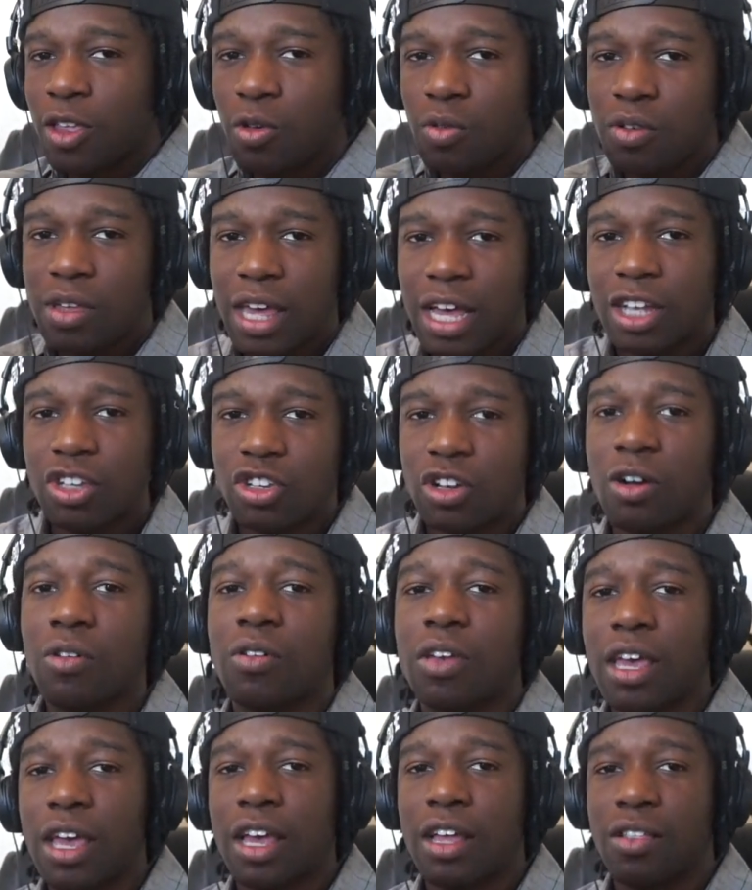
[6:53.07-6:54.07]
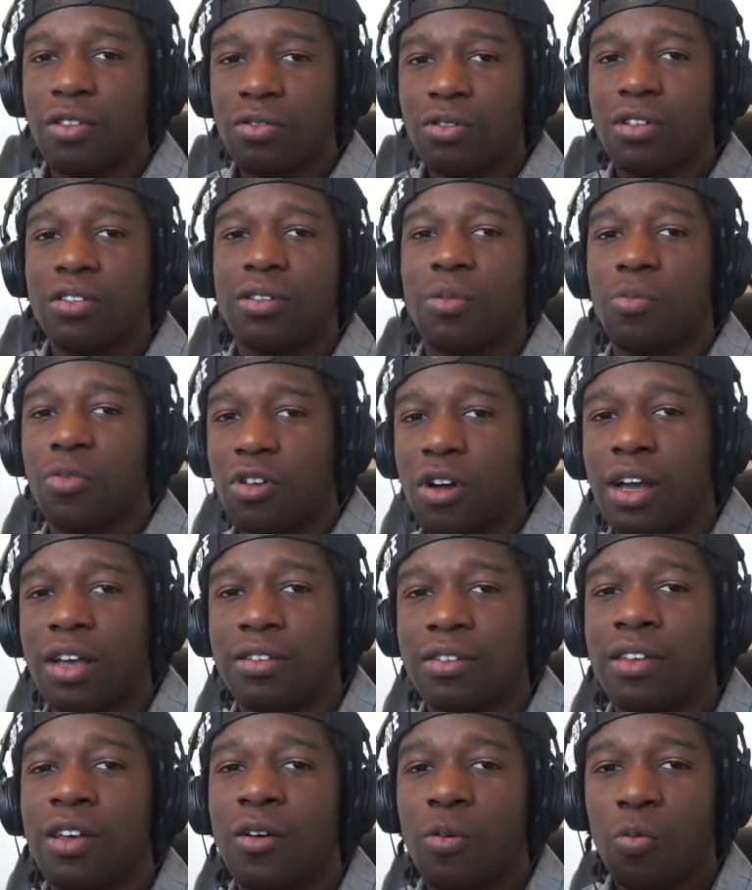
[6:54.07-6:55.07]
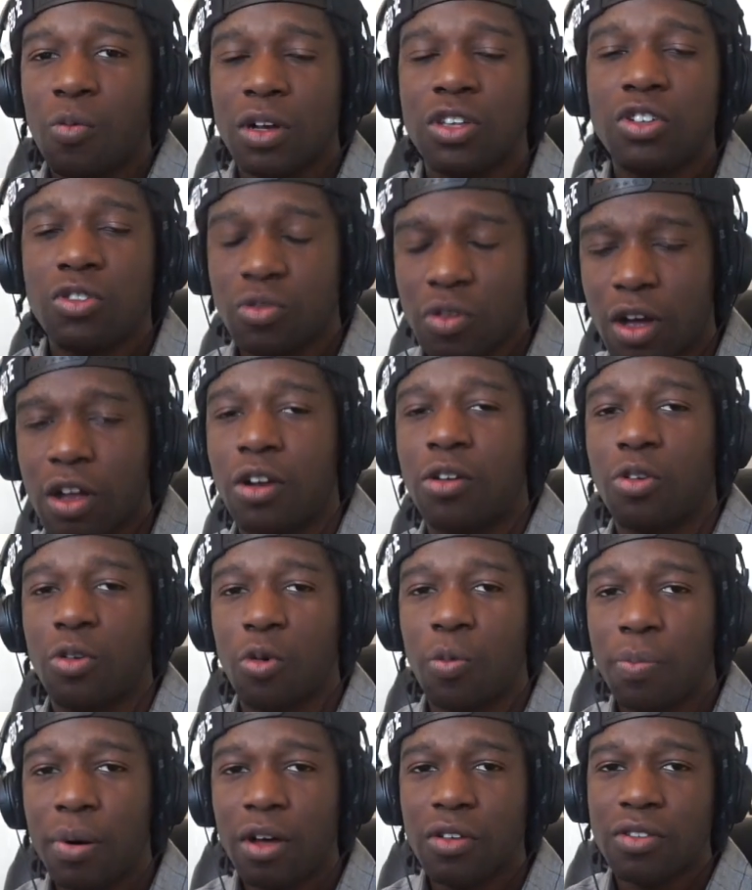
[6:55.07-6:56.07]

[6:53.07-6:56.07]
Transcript: you catch your kid doing some crazy, what you gonna do?